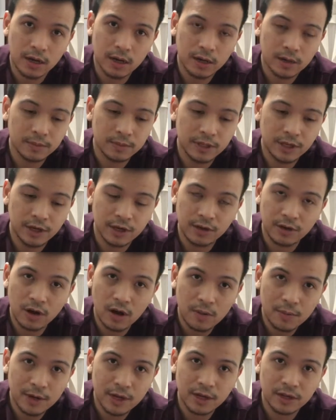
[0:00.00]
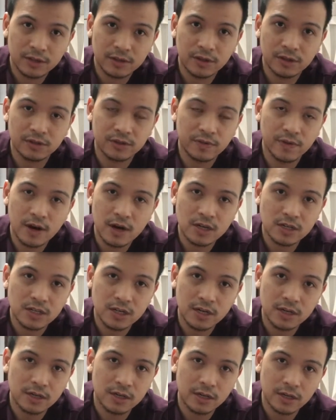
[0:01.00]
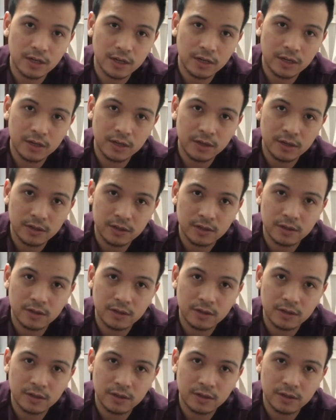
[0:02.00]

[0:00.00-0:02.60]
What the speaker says: The innominate dysfunction is